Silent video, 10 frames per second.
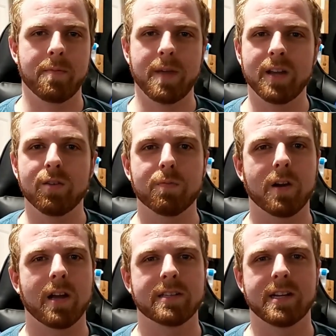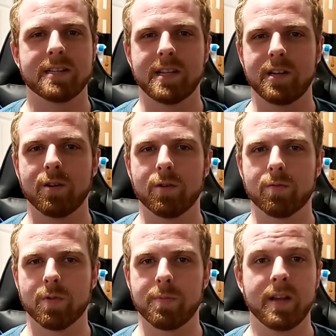a manual process that you're
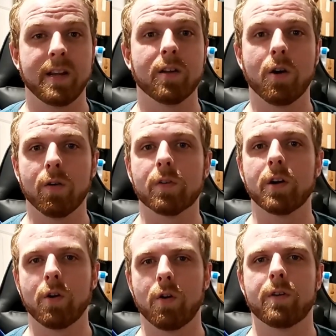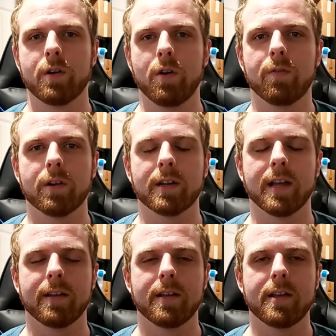repeating over and over and over
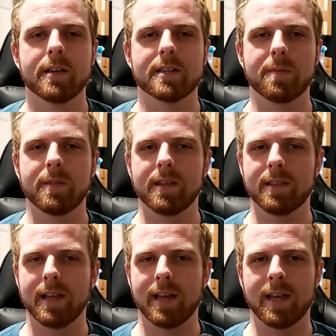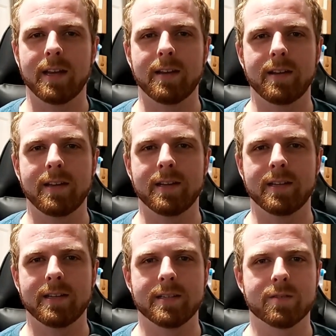again, something that
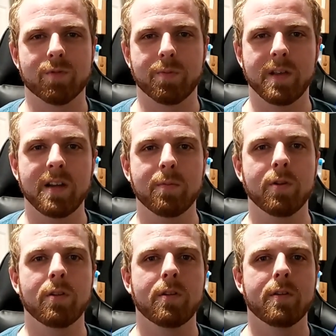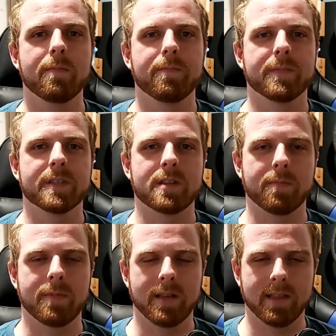is repeatable,
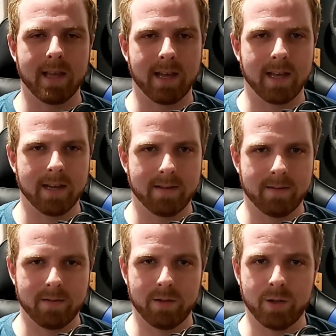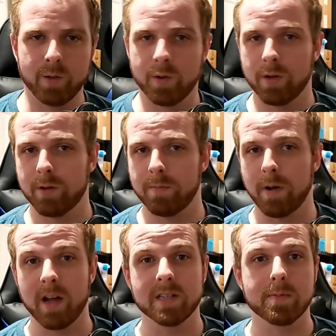something that you could
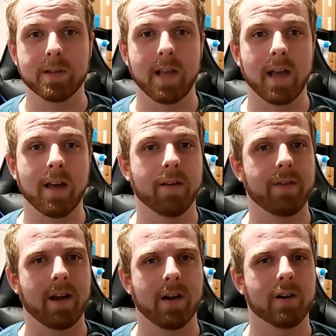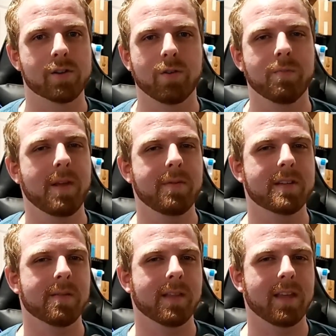possibly have errors, or maybe
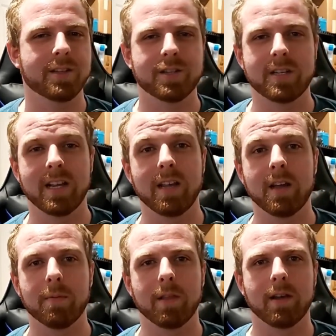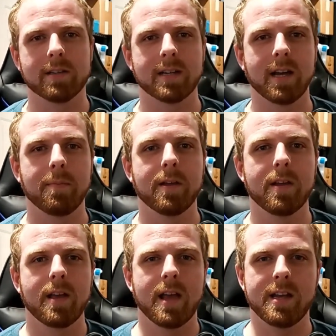something that's just taking up a lot of time.
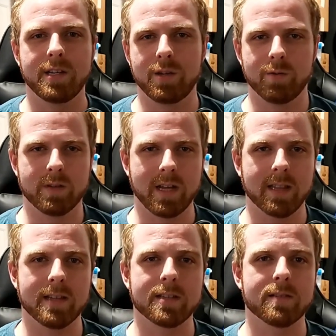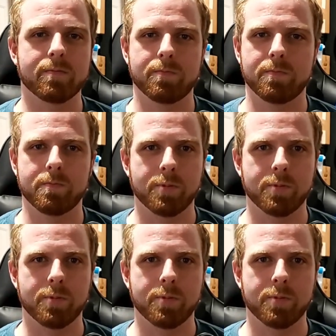And you take this